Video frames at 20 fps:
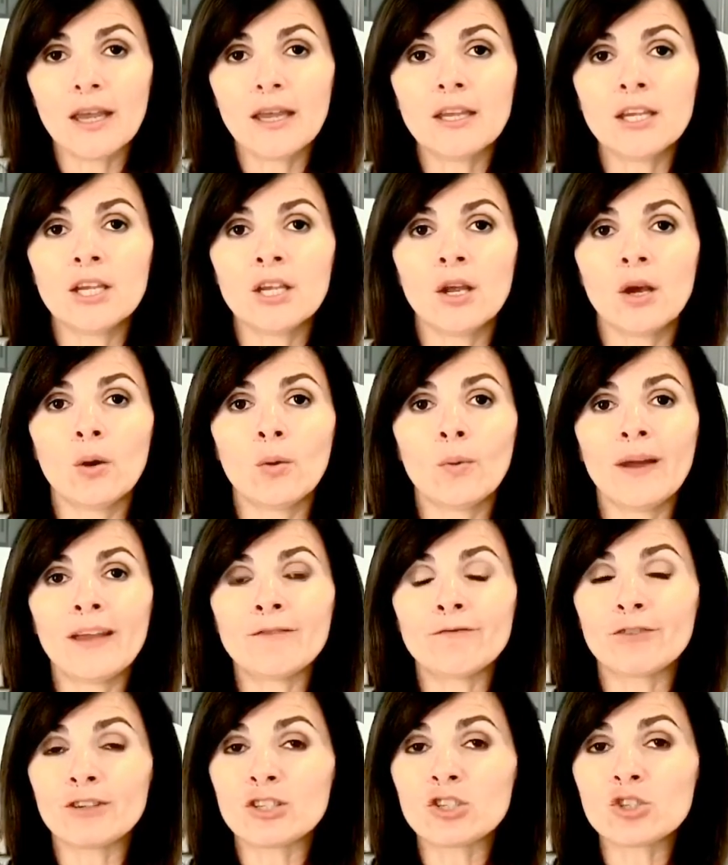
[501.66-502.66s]

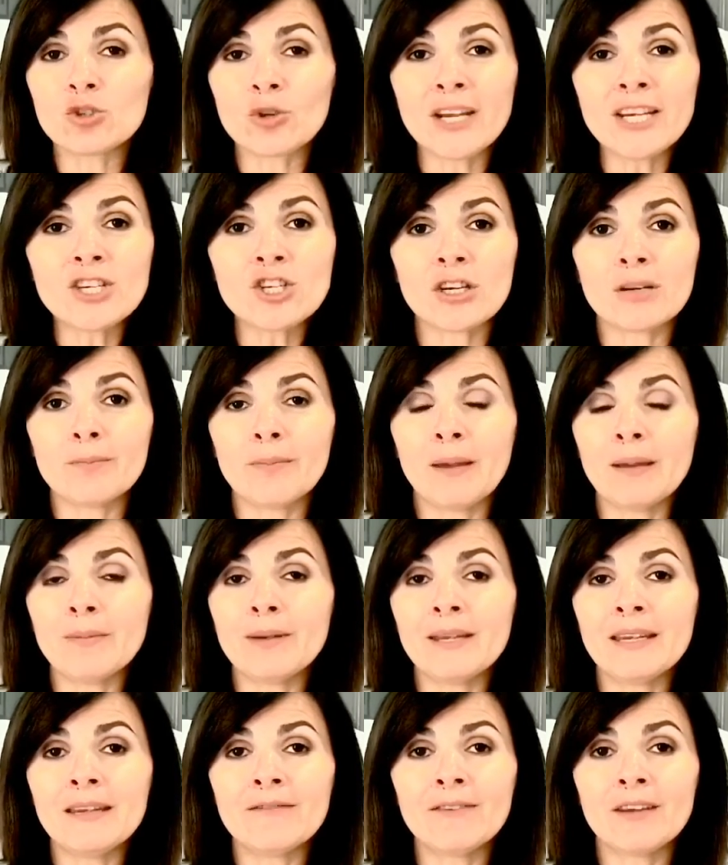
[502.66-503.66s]
and frustration,
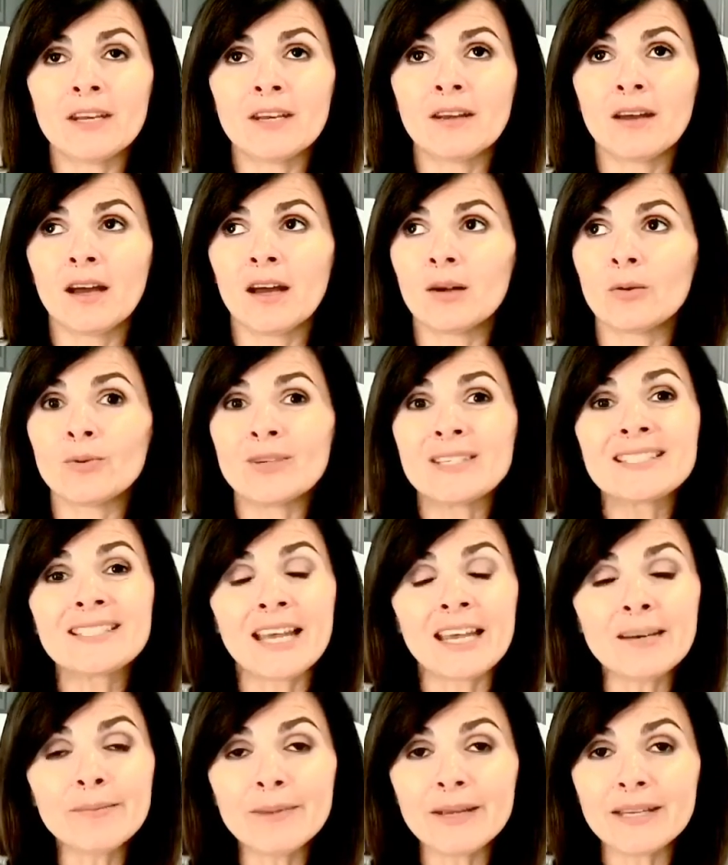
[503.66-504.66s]
maybe even
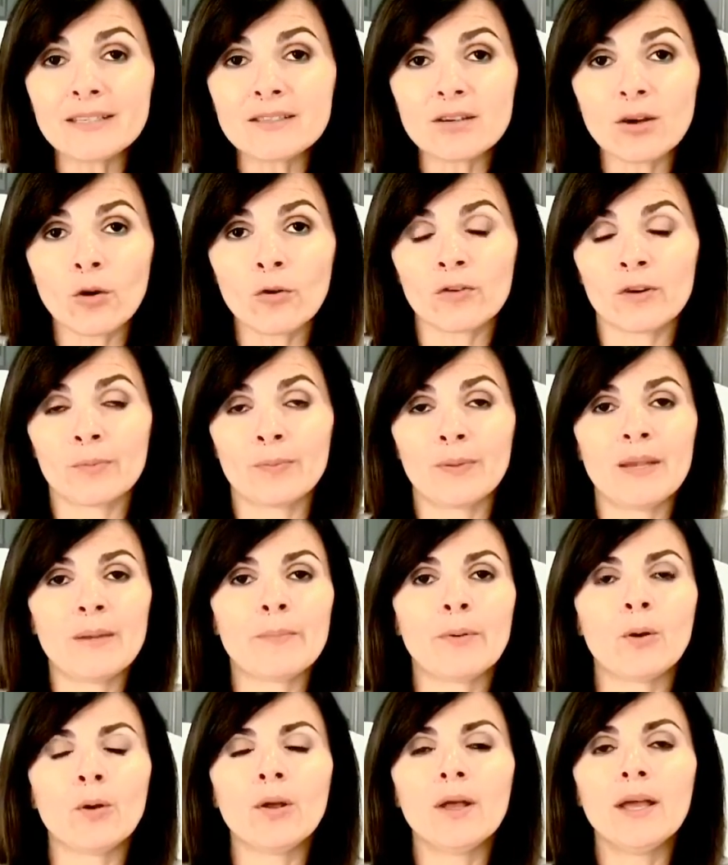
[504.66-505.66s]
resentment over
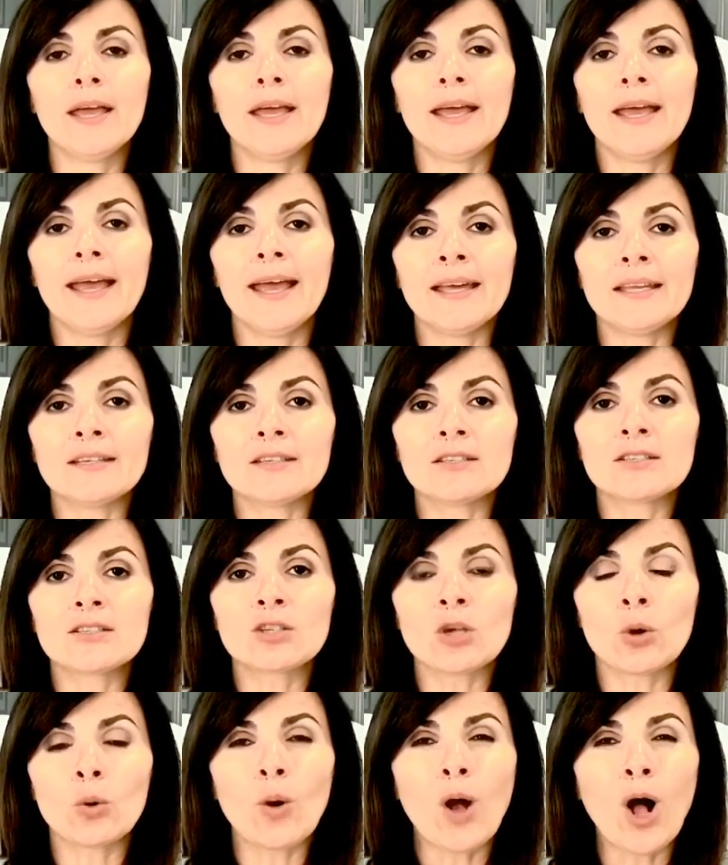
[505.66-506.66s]
people. And
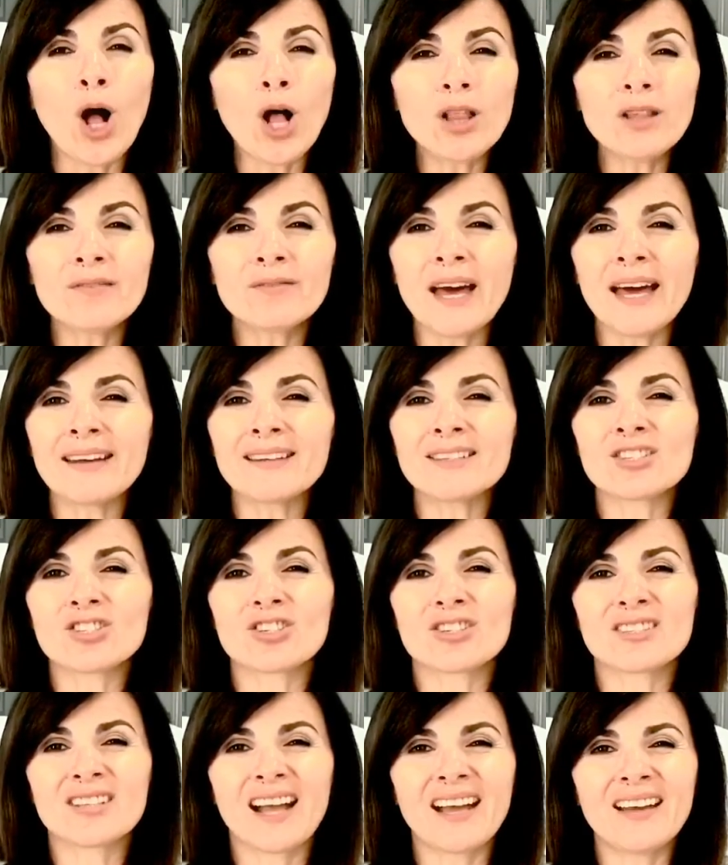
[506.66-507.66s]
so all of that is
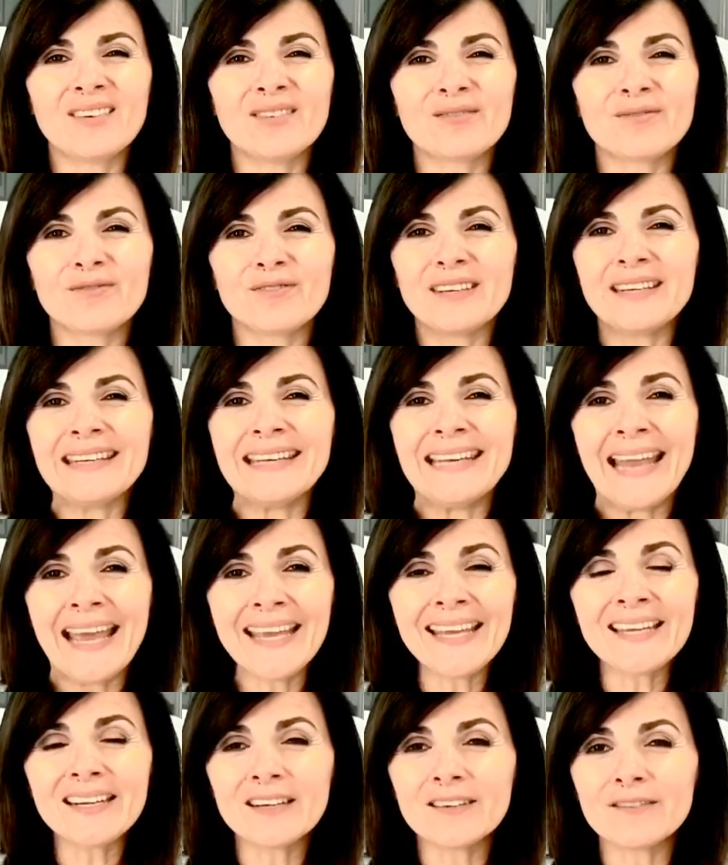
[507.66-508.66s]
just kind of
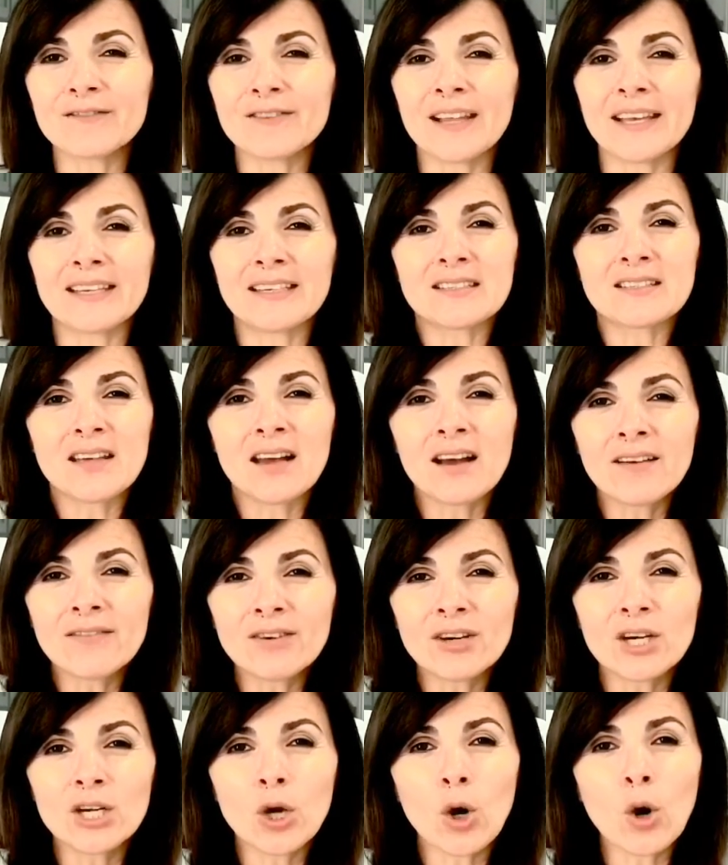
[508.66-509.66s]
negative, like it's
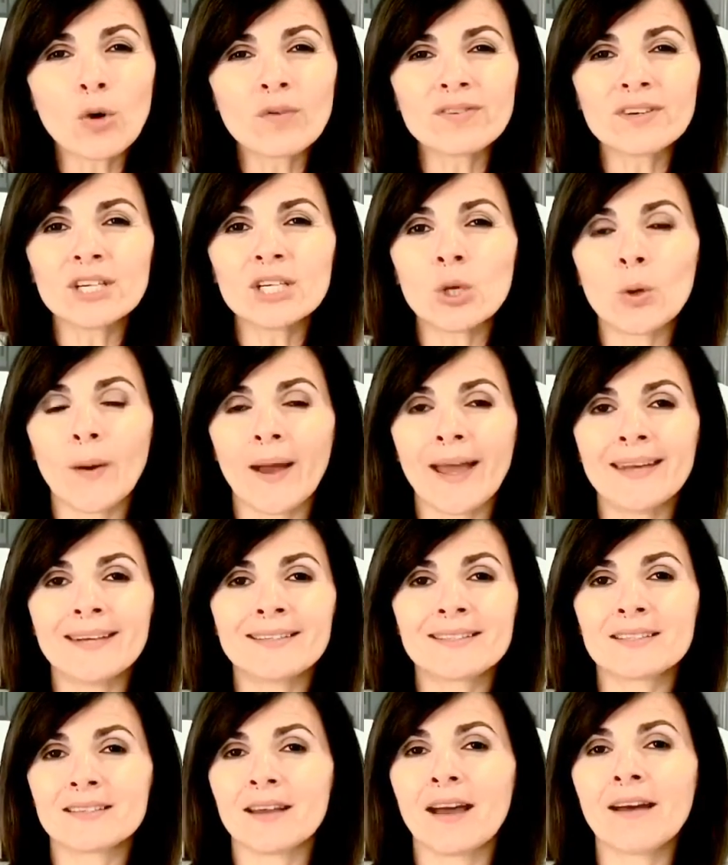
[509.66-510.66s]
hovering over you, and
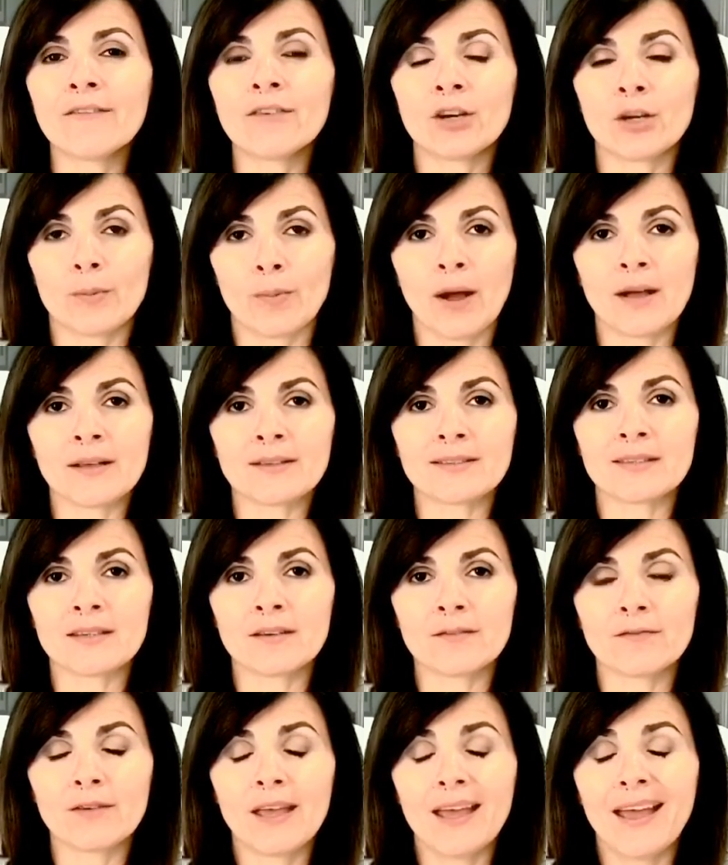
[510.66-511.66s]
it's not very
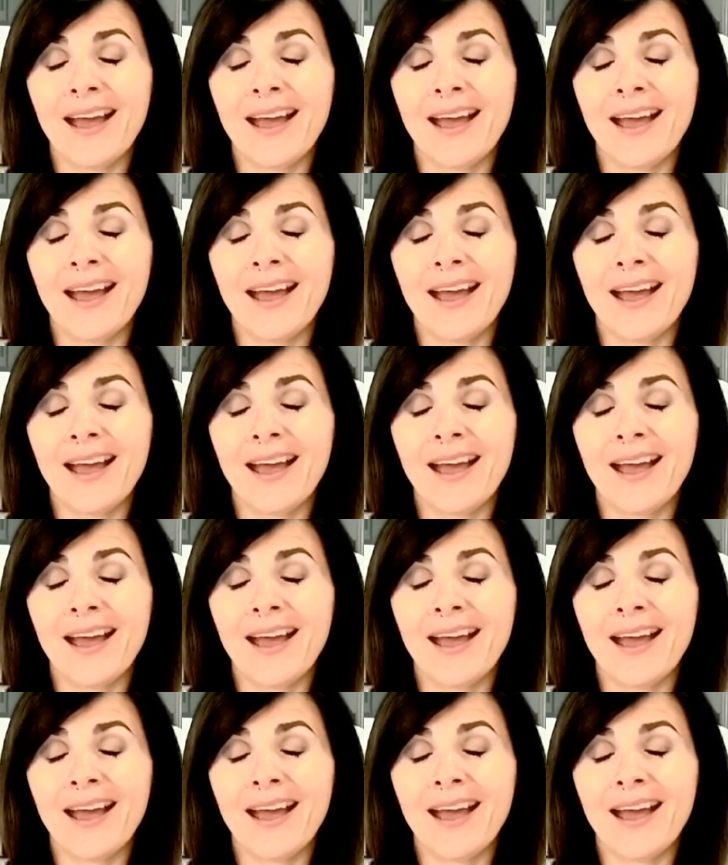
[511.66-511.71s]
positive.